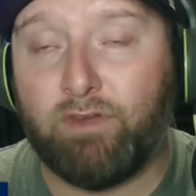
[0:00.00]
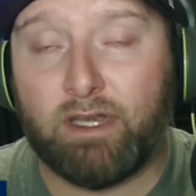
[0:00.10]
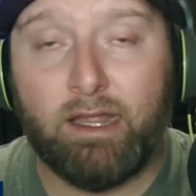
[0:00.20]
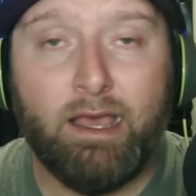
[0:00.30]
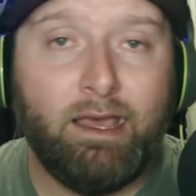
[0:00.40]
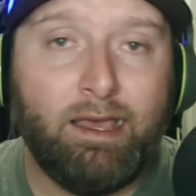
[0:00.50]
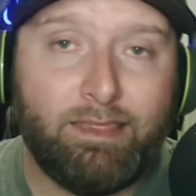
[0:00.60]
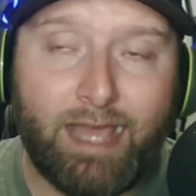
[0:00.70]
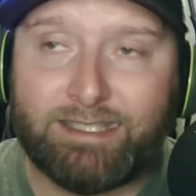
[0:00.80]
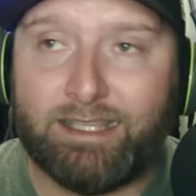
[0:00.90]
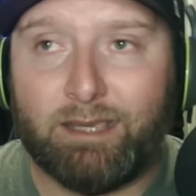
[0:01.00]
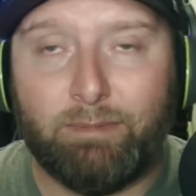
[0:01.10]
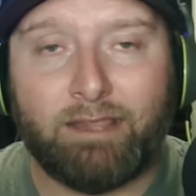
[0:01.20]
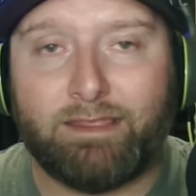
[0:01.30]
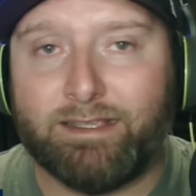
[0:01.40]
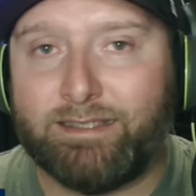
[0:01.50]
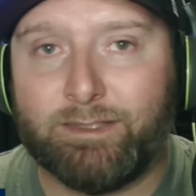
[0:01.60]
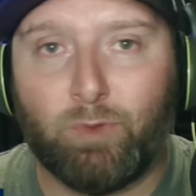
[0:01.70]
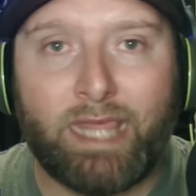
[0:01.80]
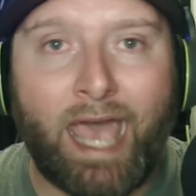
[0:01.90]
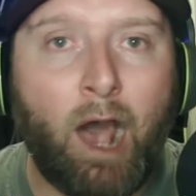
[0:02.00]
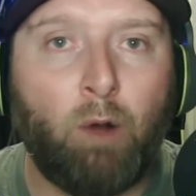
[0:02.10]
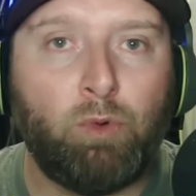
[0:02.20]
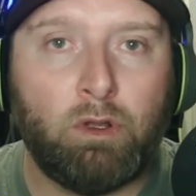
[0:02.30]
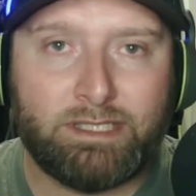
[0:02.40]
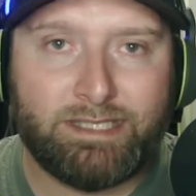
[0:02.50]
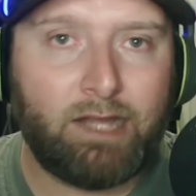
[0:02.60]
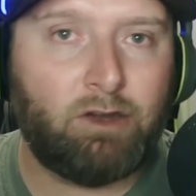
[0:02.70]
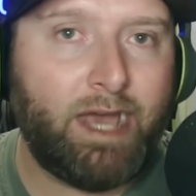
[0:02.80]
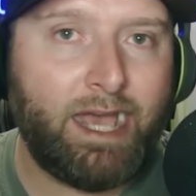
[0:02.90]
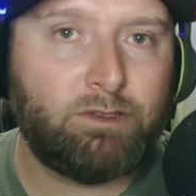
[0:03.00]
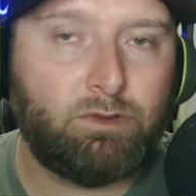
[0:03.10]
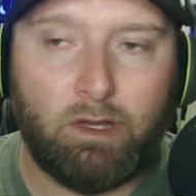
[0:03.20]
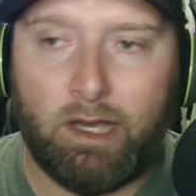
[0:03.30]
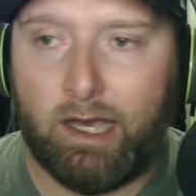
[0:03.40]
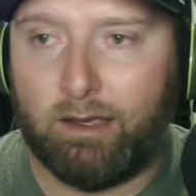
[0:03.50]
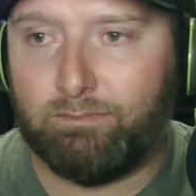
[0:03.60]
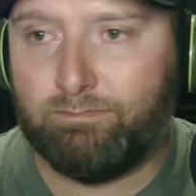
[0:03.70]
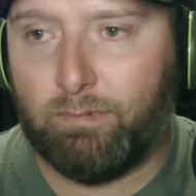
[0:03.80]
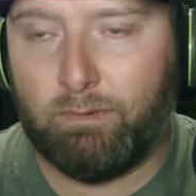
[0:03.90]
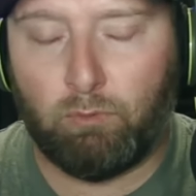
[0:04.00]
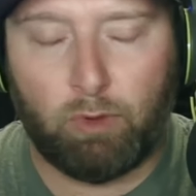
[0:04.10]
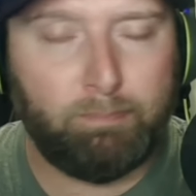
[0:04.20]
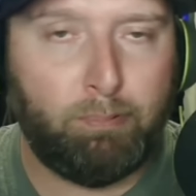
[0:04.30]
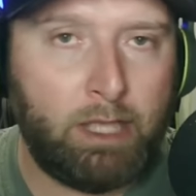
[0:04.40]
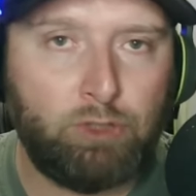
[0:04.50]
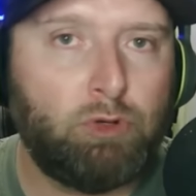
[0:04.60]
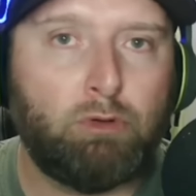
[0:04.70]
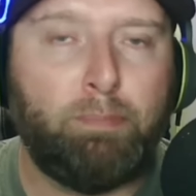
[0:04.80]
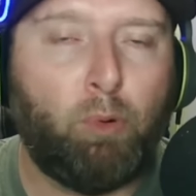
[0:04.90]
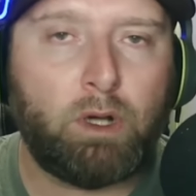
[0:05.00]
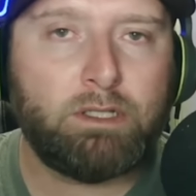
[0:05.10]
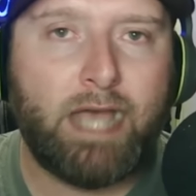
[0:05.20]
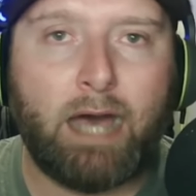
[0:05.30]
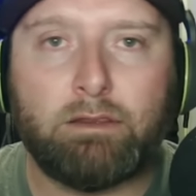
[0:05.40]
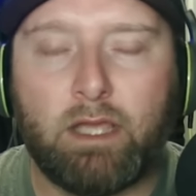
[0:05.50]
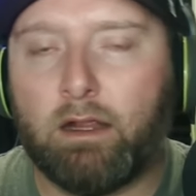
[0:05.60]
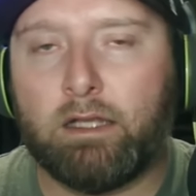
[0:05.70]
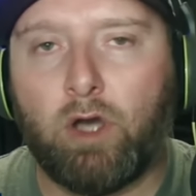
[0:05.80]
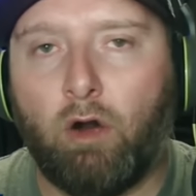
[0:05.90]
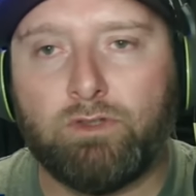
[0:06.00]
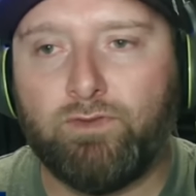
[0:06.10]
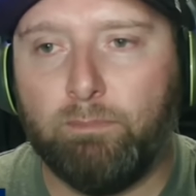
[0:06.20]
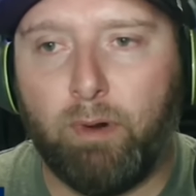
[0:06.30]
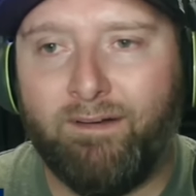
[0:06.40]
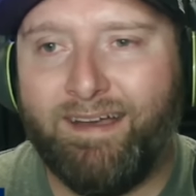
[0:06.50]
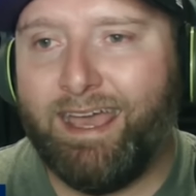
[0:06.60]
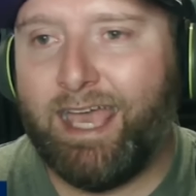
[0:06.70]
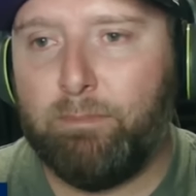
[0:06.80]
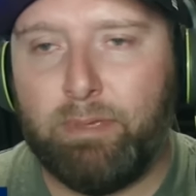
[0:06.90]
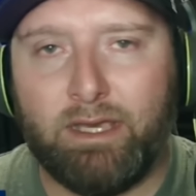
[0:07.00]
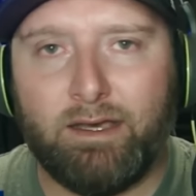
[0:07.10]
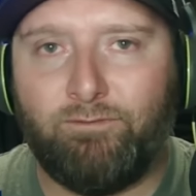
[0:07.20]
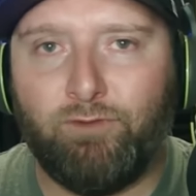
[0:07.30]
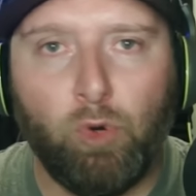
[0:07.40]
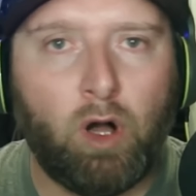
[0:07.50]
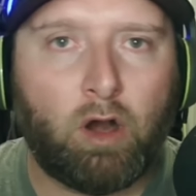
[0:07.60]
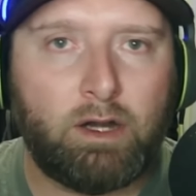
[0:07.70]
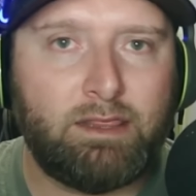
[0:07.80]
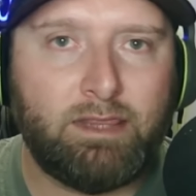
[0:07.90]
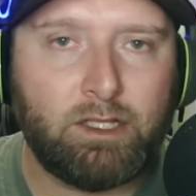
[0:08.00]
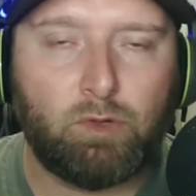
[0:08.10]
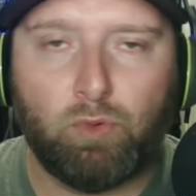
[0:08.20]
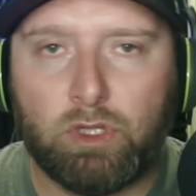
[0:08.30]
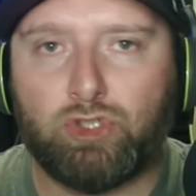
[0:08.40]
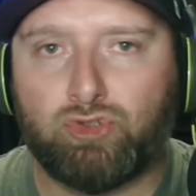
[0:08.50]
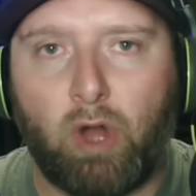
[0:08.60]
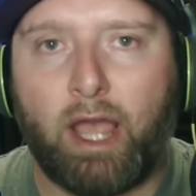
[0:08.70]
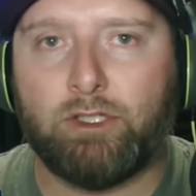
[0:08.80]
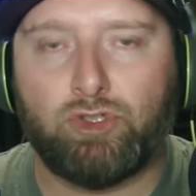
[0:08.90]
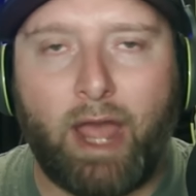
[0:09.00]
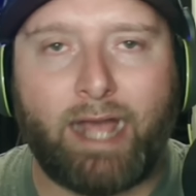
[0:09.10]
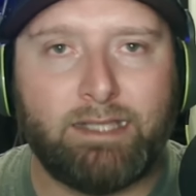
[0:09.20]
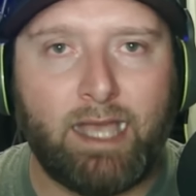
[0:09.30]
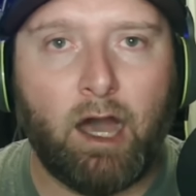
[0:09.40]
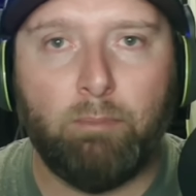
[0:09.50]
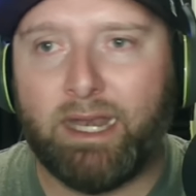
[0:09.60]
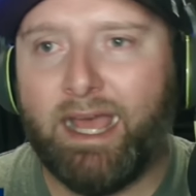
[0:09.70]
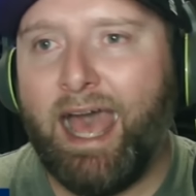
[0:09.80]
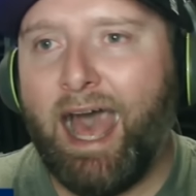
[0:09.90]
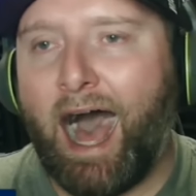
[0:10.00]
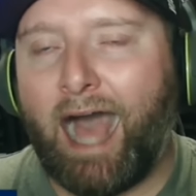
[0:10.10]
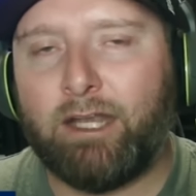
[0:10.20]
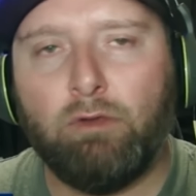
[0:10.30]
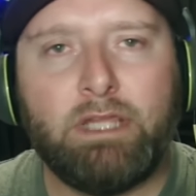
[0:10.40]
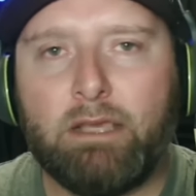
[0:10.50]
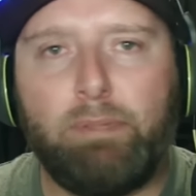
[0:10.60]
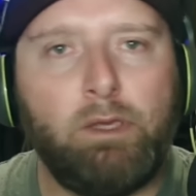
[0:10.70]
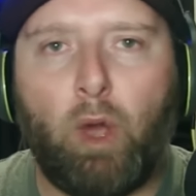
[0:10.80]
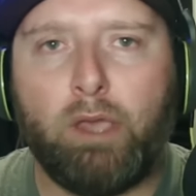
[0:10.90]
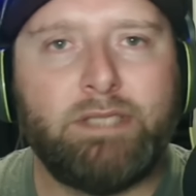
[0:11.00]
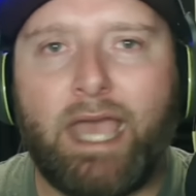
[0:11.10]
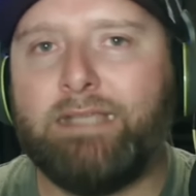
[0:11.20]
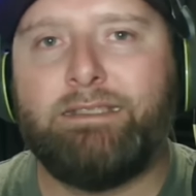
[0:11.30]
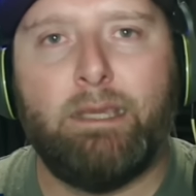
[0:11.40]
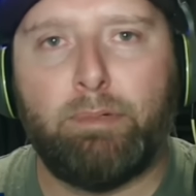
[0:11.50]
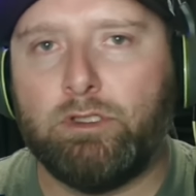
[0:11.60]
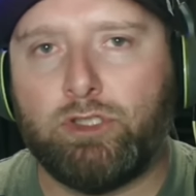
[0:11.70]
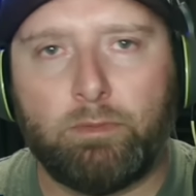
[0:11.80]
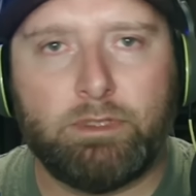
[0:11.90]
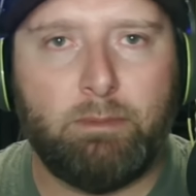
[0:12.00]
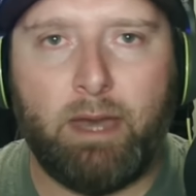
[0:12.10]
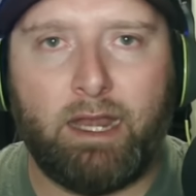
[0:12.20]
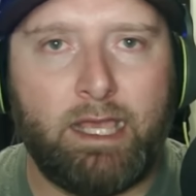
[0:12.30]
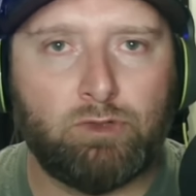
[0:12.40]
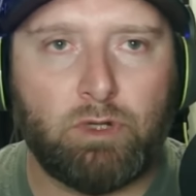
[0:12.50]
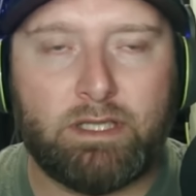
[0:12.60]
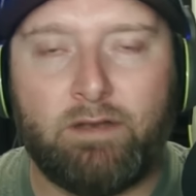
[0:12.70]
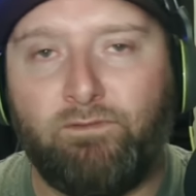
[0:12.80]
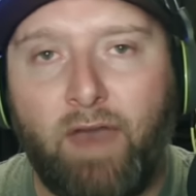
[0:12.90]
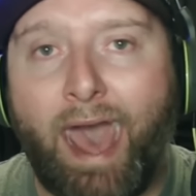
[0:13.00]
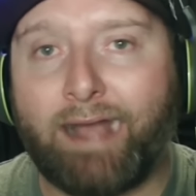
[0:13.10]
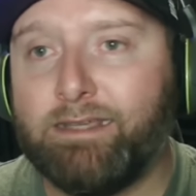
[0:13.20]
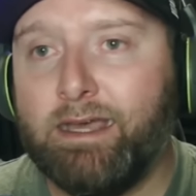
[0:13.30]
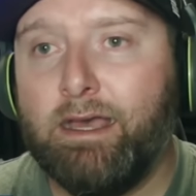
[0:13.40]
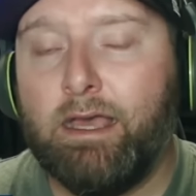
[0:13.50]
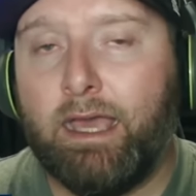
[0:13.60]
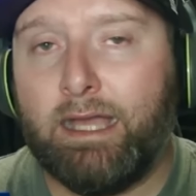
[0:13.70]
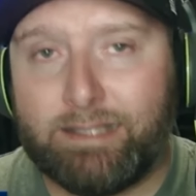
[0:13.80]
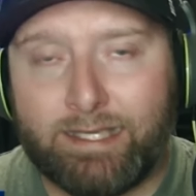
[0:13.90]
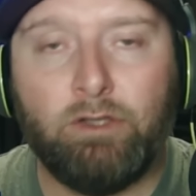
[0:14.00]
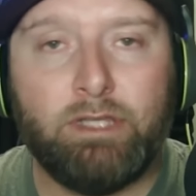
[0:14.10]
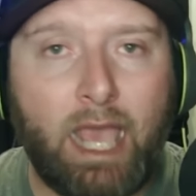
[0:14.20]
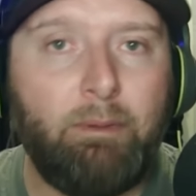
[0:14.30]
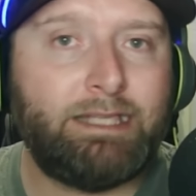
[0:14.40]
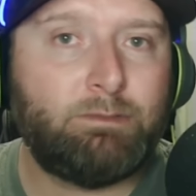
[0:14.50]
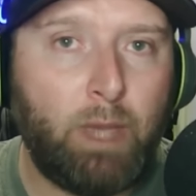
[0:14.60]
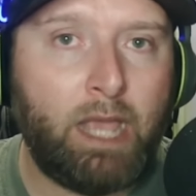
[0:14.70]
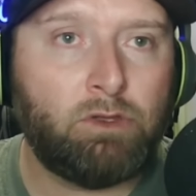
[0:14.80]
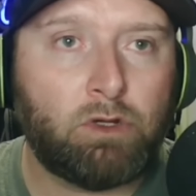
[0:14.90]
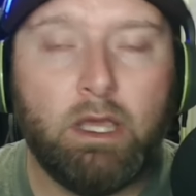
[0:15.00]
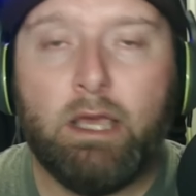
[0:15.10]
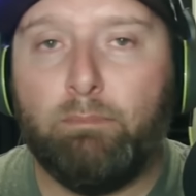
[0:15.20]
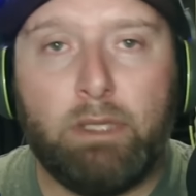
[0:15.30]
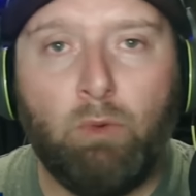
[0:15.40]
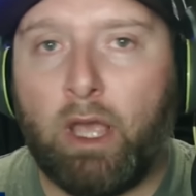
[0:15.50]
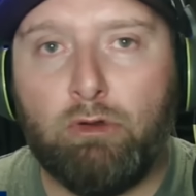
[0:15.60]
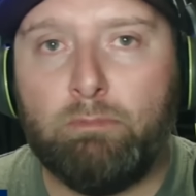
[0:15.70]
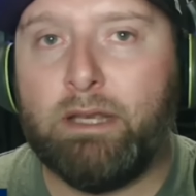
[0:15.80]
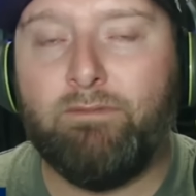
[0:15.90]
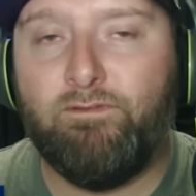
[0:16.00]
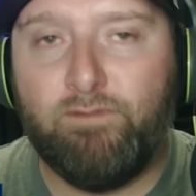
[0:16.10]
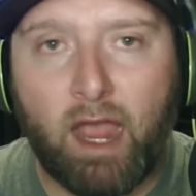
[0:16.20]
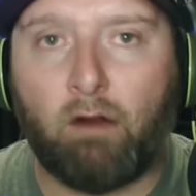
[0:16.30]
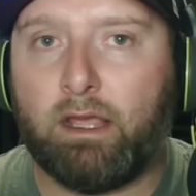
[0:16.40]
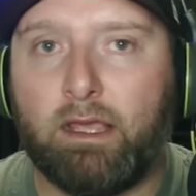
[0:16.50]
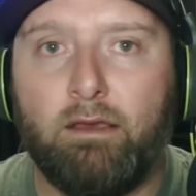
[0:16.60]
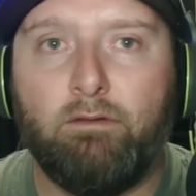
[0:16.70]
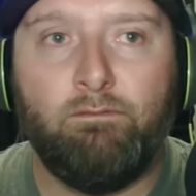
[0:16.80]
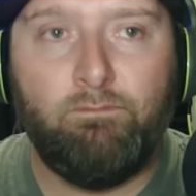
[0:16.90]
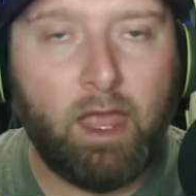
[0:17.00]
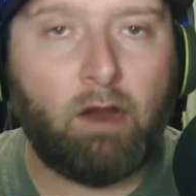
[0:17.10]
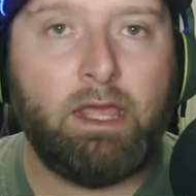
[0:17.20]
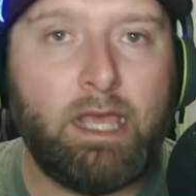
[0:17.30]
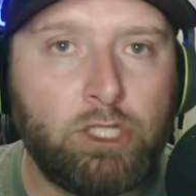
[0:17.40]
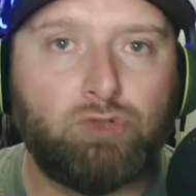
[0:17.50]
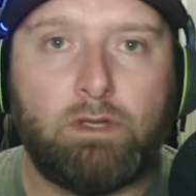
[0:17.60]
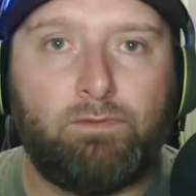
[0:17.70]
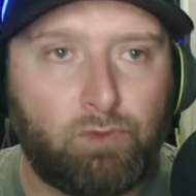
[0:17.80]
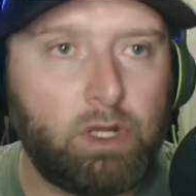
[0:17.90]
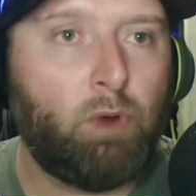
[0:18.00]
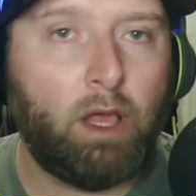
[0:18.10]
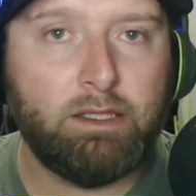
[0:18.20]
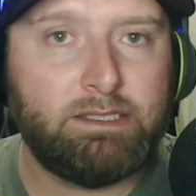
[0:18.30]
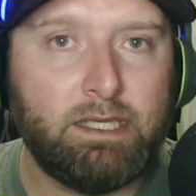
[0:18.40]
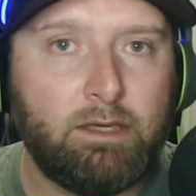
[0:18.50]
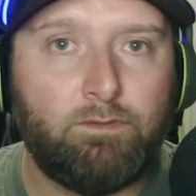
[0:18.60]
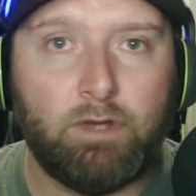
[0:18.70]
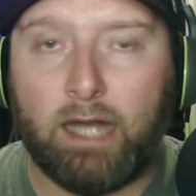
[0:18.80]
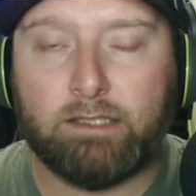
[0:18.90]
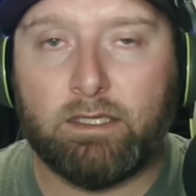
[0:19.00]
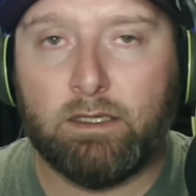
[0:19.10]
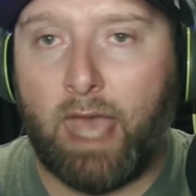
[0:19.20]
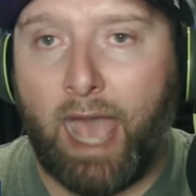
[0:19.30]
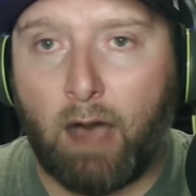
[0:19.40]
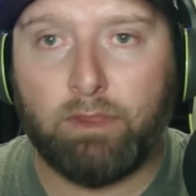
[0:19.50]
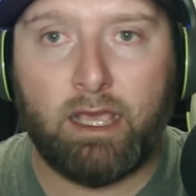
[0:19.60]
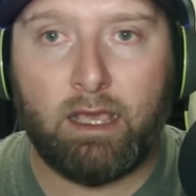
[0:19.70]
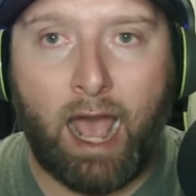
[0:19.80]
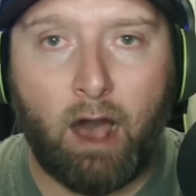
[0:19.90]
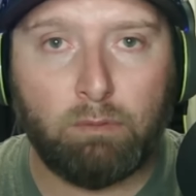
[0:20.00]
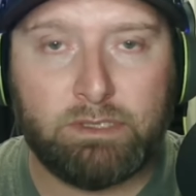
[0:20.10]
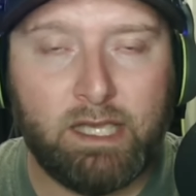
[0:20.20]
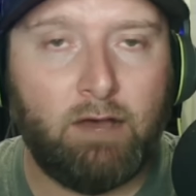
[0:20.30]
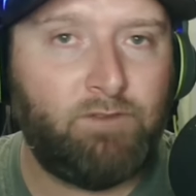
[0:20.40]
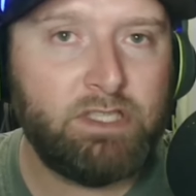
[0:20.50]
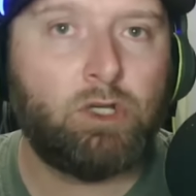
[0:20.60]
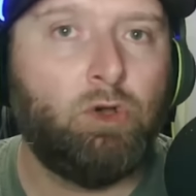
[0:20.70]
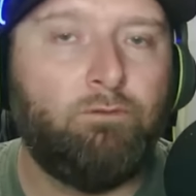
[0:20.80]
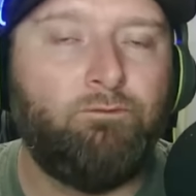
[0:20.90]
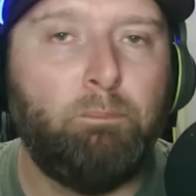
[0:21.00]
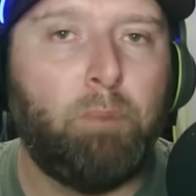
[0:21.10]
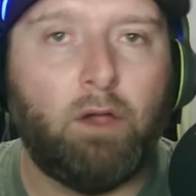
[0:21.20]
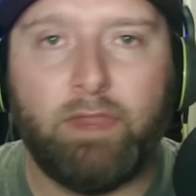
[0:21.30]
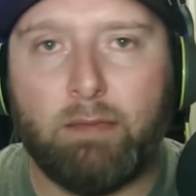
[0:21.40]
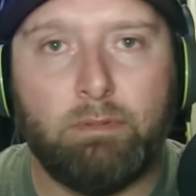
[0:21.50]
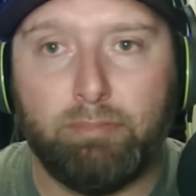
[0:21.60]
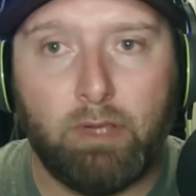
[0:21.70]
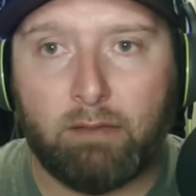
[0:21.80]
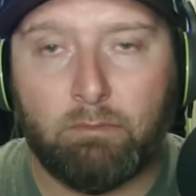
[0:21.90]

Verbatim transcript: And that's the thing about this is without standardized uh, re- injury reports out there in college football, it'd be a foolhardy thing to really try and track down. But I don't think BYU is atypical in terms of the amount of injuries. In fact, until the game against Baylor, BYU had been very very injury free relative uh, to how they how t- physical football they've been playing.